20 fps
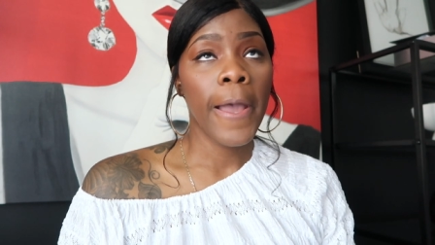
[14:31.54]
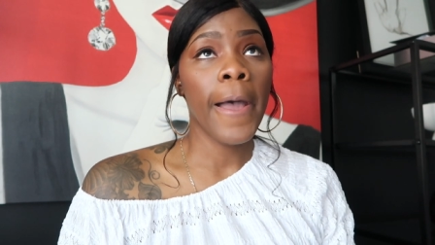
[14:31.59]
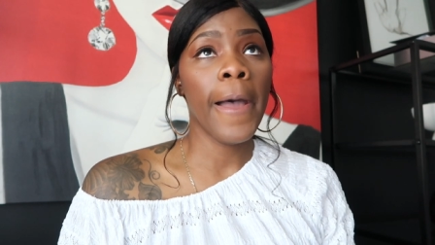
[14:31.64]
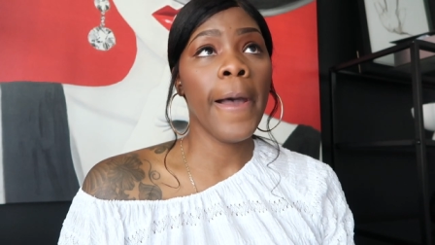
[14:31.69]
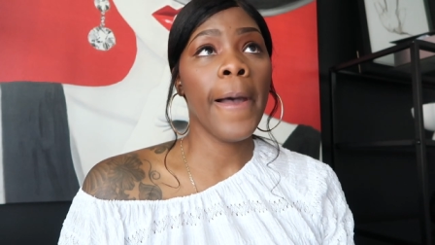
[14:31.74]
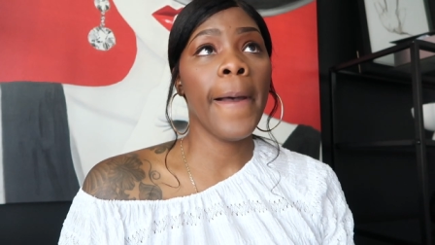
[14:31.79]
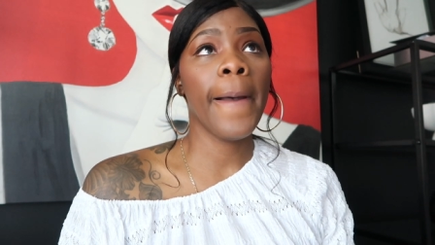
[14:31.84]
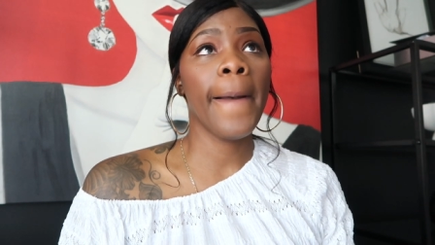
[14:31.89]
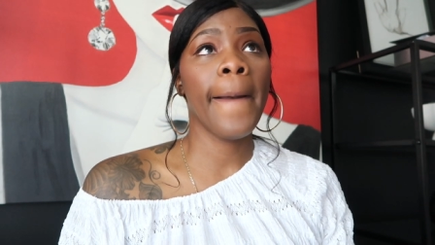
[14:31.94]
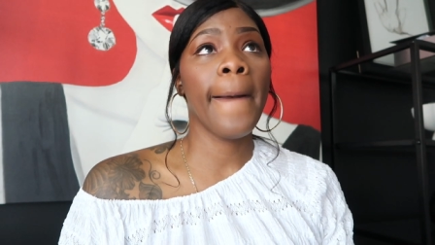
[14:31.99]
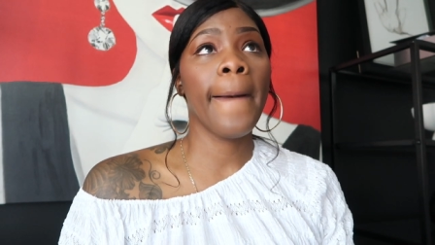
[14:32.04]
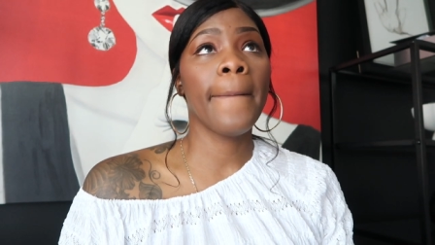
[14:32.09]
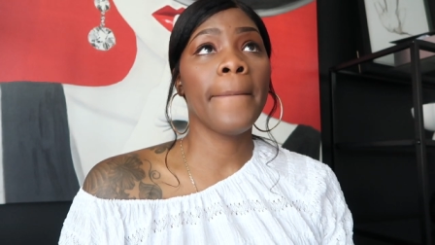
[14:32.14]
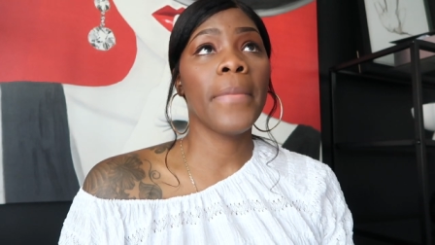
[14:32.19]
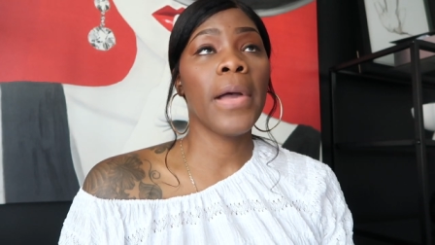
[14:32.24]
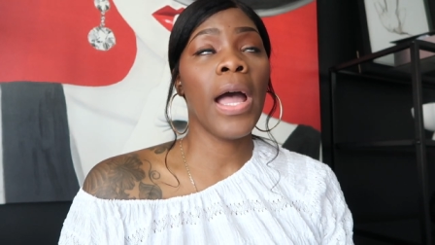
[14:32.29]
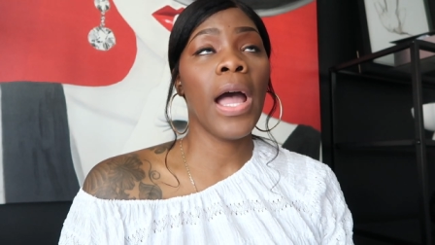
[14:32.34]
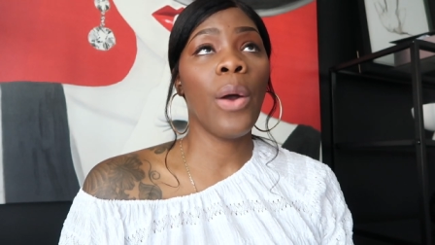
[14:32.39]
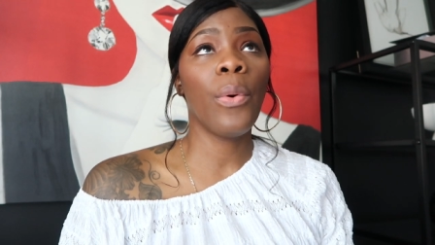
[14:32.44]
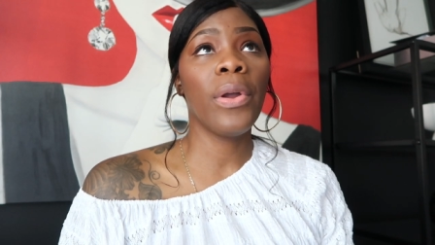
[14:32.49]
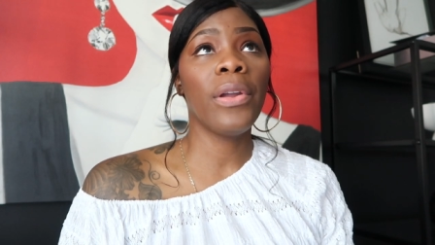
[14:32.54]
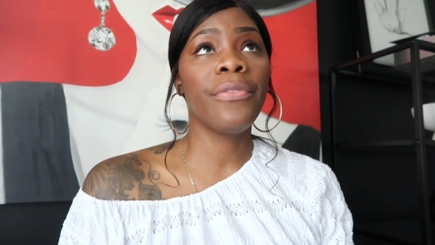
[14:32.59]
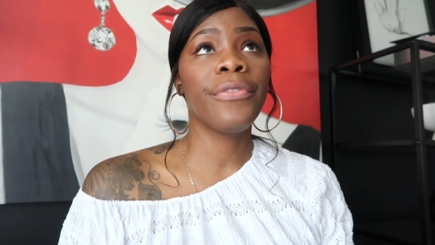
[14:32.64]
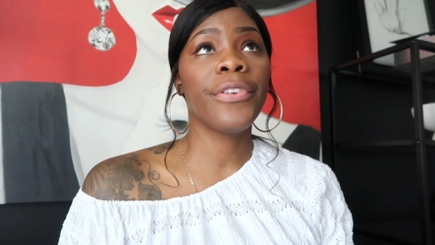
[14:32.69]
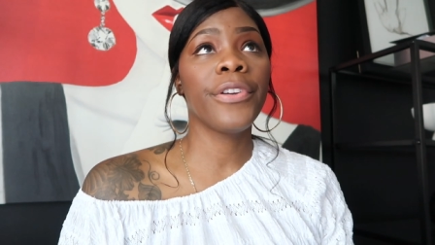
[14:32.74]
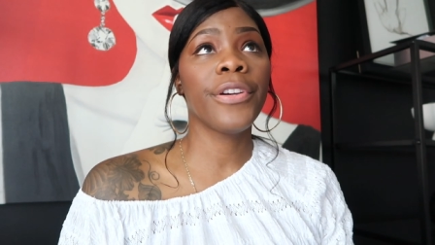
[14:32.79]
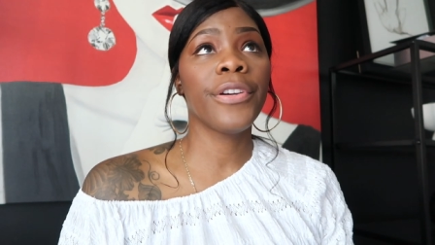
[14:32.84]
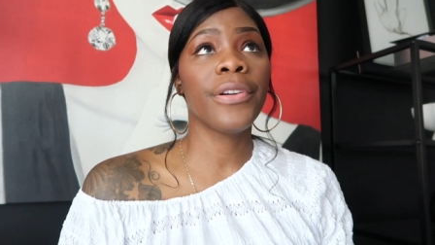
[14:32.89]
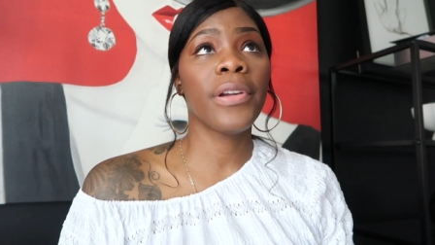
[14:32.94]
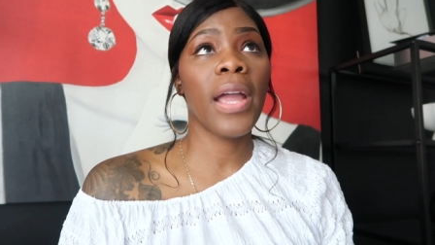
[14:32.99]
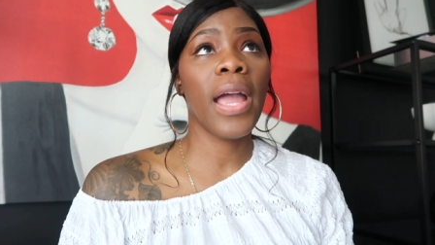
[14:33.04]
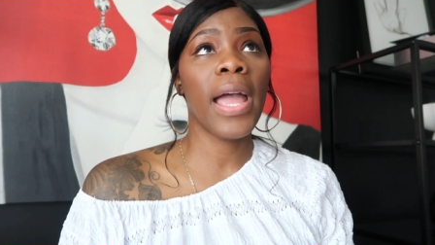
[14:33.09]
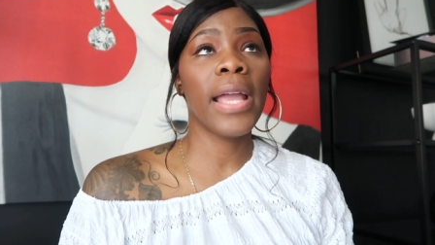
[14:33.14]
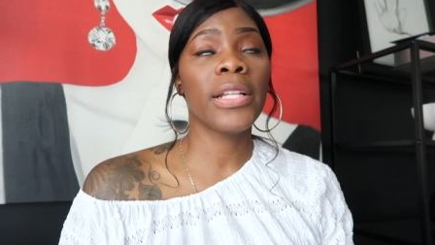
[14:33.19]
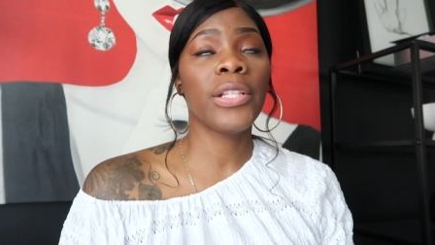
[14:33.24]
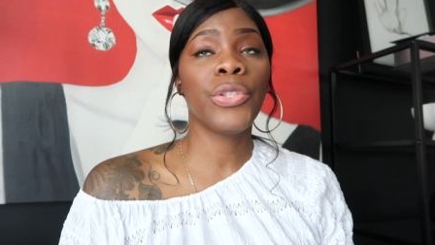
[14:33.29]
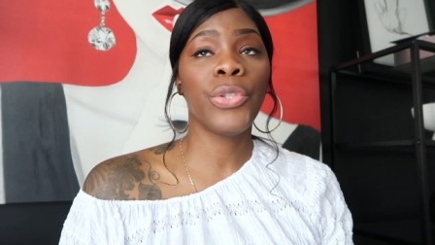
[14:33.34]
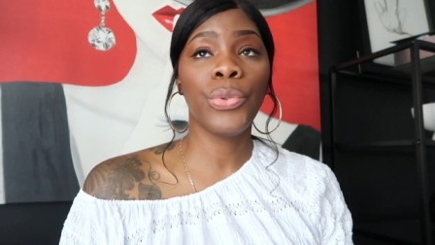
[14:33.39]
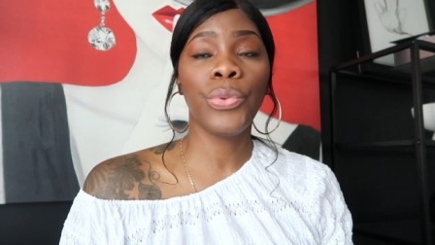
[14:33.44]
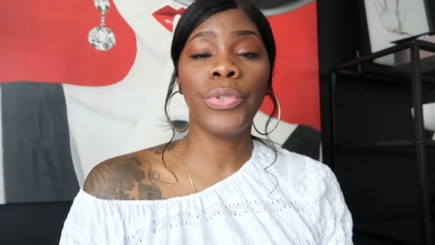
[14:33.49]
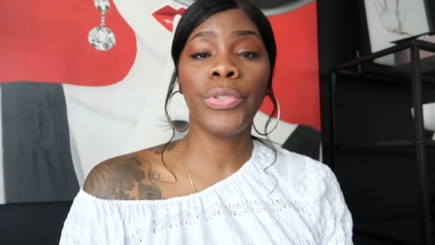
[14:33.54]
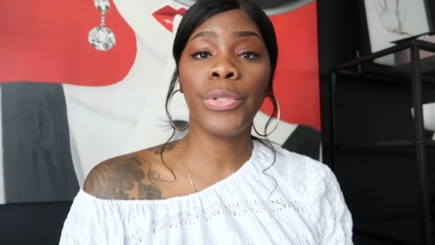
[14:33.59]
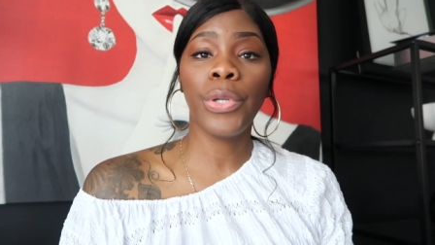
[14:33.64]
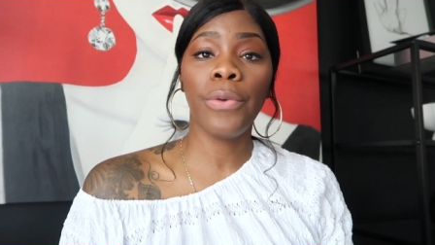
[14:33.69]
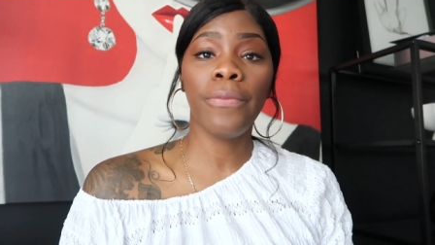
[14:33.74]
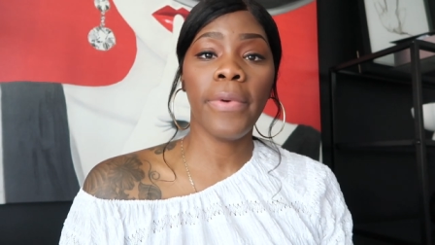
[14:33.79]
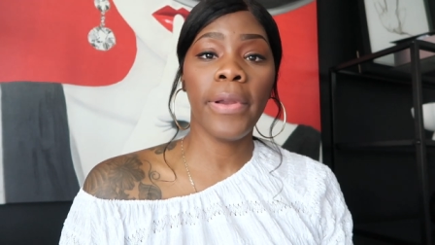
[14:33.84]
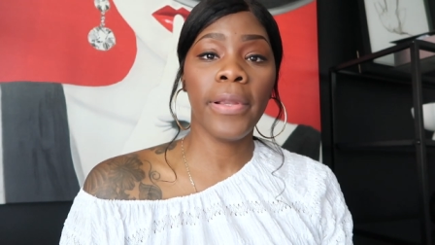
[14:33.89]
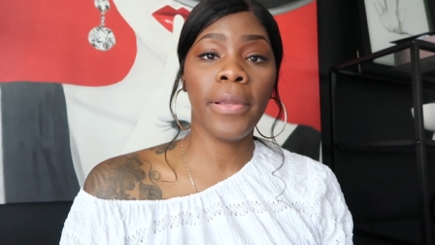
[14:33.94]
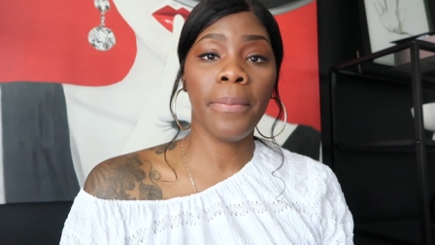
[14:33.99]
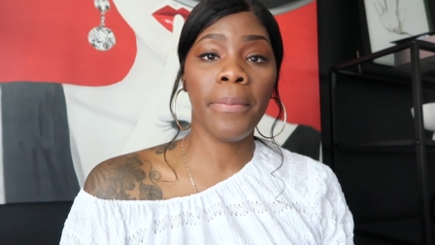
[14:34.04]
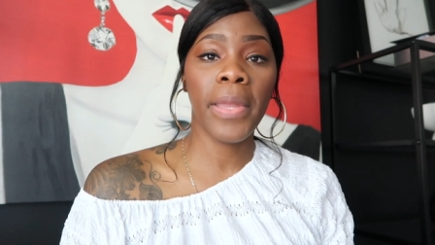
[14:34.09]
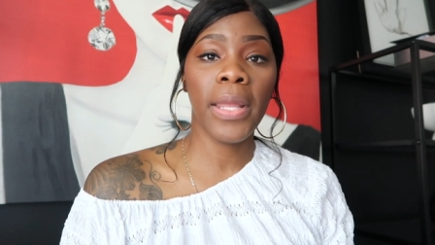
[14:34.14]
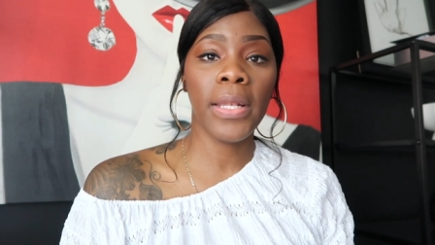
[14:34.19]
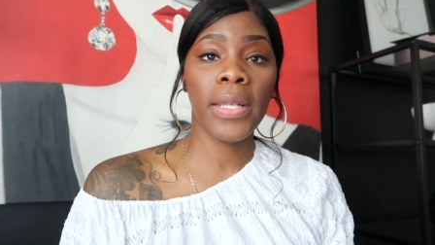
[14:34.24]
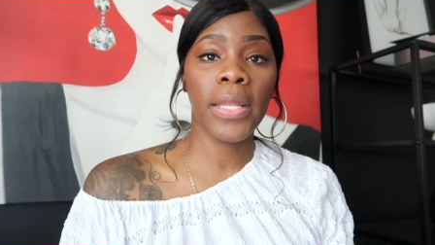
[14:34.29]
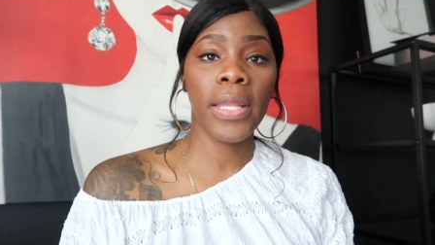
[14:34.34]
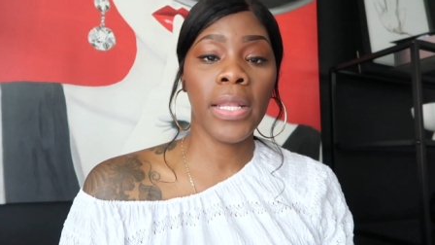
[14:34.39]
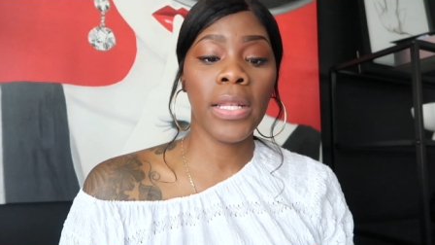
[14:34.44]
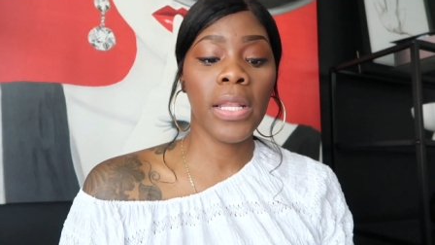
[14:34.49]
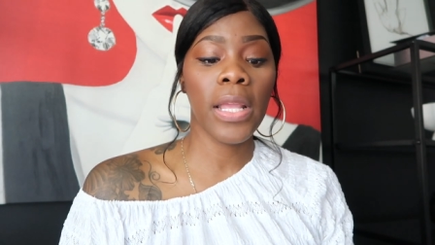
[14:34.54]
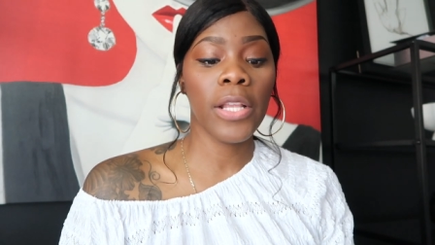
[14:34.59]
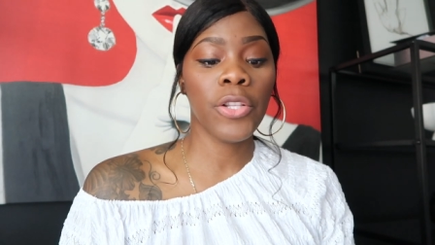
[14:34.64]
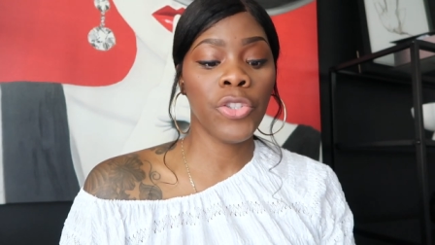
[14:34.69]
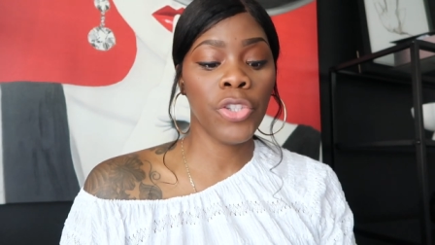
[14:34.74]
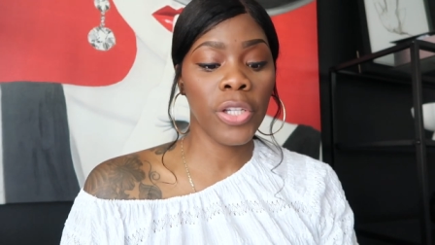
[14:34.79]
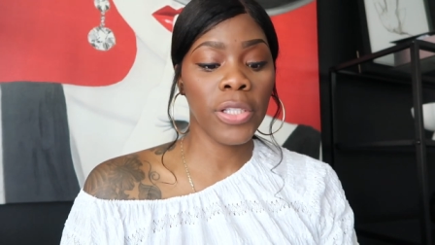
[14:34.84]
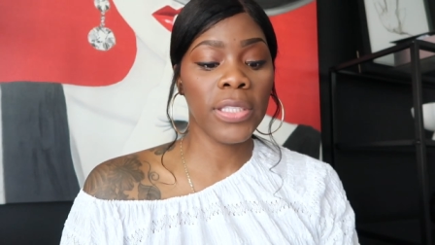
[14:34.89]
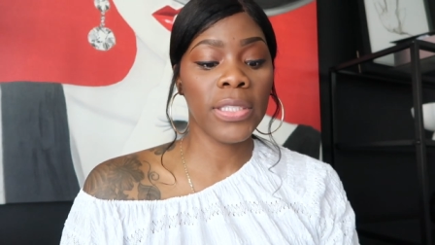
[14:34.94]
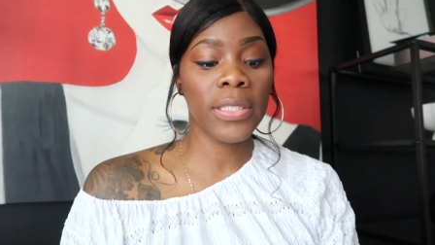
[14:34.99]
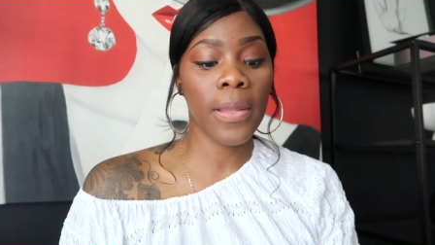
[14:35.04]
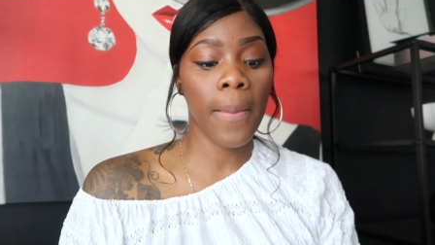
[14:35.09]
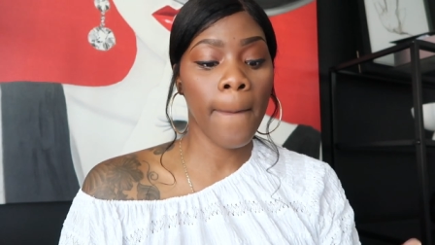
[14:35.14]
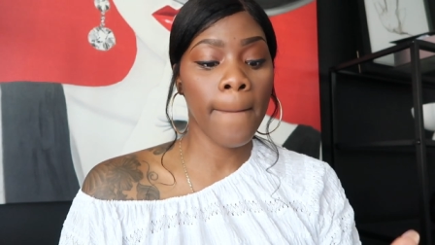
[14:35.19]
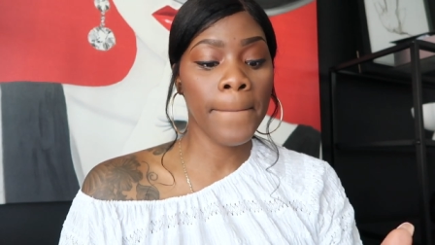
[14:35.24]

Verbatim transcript: Um, however, I do still recommend it just